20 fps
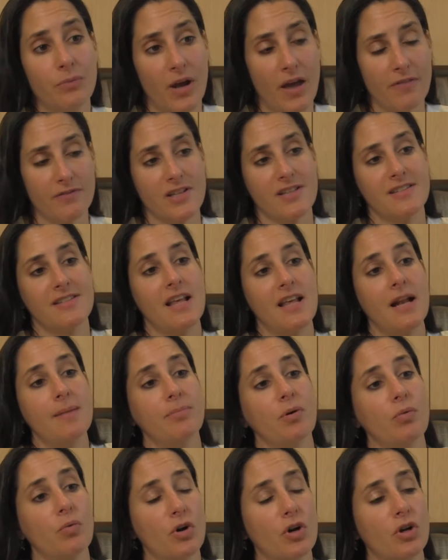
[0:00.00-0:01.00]
We have to set up
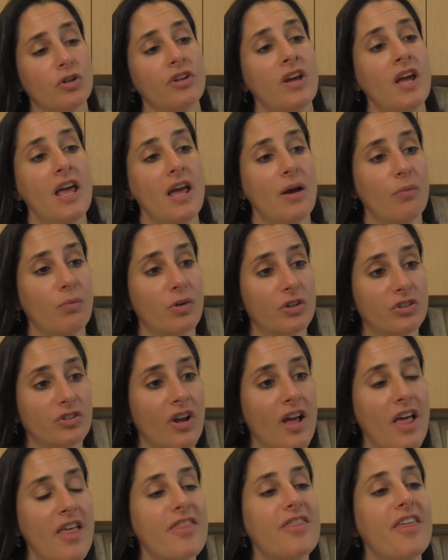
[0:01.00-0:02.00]
a world in which
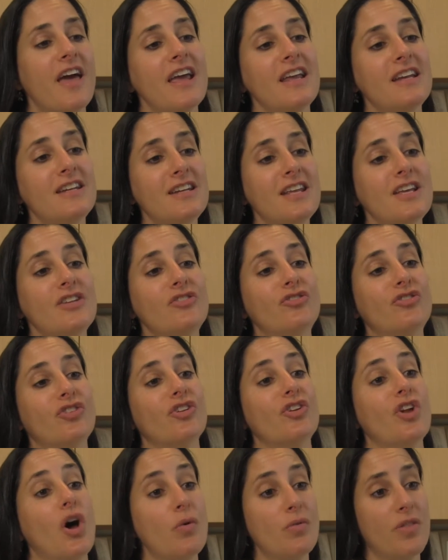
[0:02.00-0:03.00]
they need to
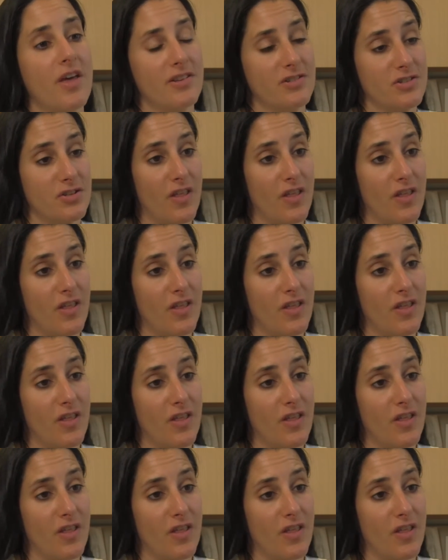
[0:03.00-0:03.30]
know this,